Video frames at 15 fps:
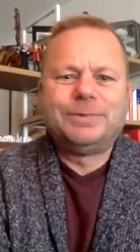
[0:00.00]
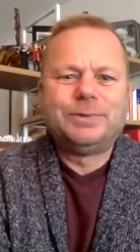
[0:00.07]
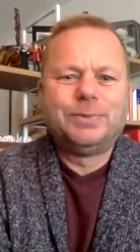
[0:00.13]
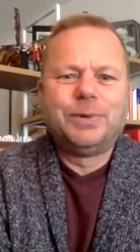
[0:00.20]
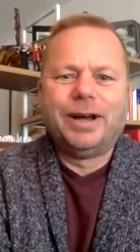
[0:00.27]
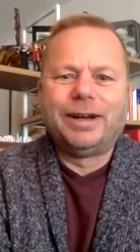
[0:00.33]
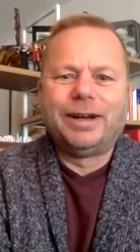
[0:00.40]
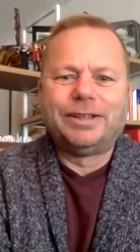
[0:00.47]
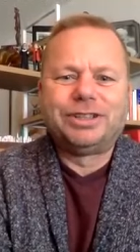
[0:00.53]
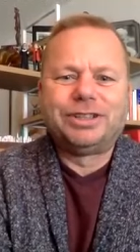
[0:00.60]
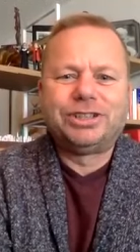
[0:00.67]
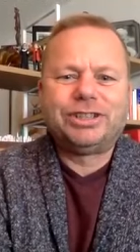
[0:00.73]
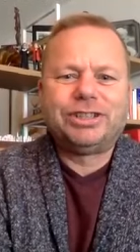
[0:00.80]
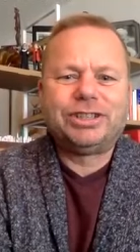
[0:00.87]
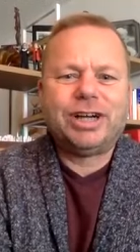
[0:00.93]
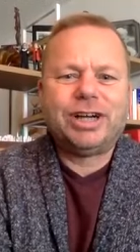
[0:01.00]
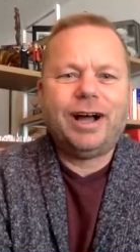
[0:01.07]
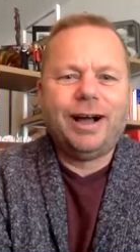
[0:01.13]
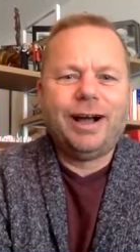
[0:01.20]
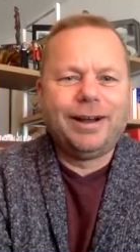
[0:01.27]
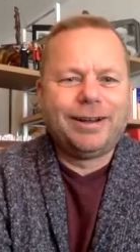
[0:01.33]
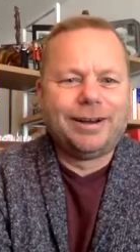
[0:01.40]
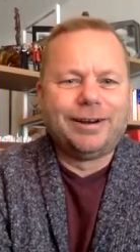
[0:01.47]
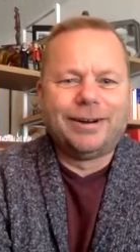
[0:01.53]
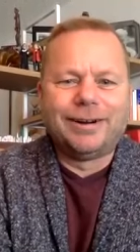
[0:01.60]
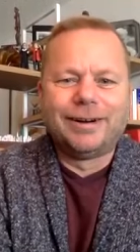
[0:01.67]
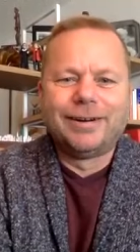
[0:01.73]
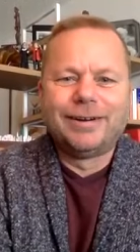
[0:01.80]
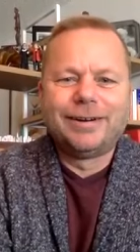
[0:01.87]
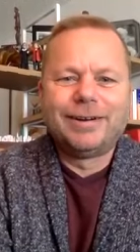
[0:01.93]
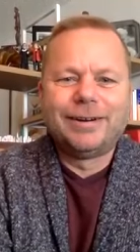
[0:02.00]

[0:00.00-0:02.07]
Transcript: What a shocker.